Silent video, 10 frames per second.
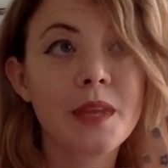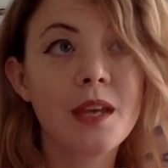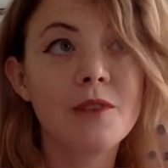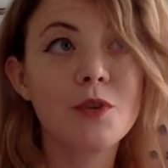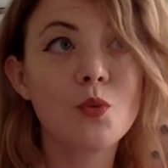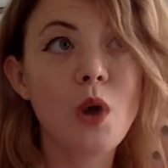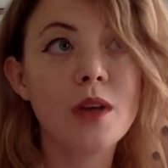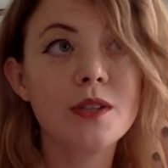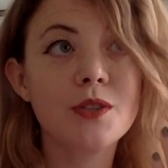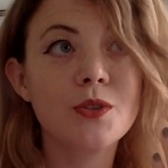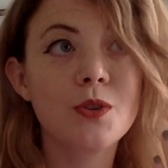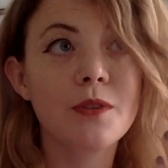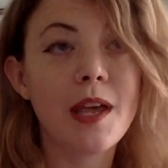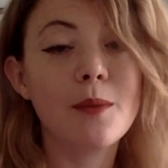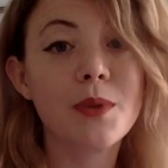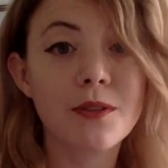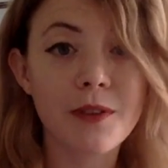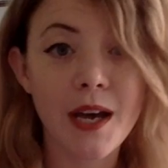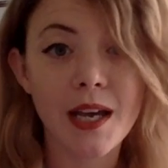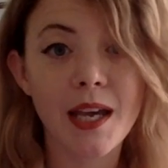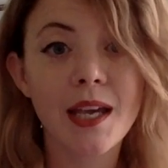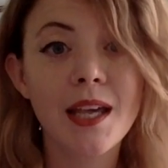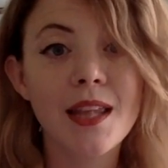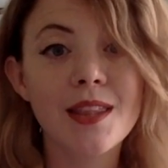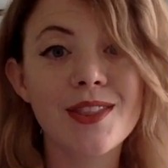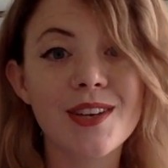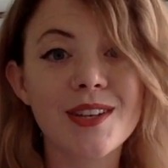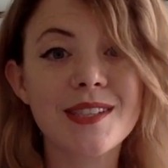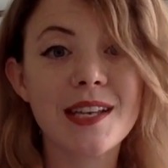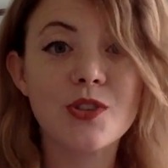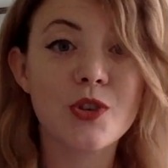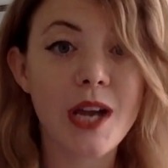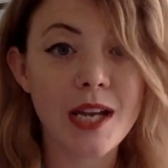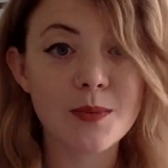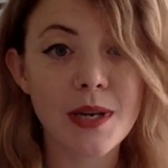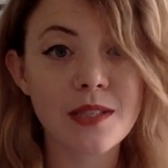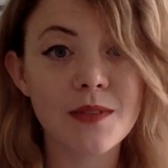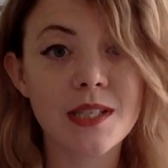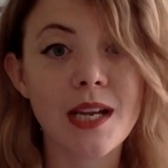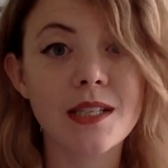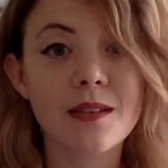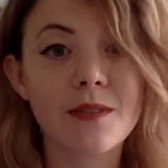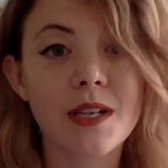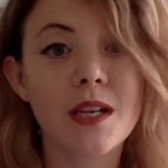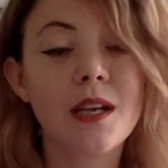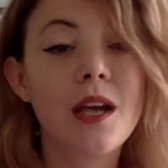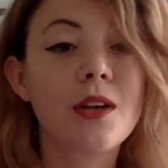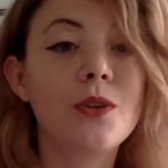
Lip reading: if you want to sort of amplify the sensory aspect of this activity,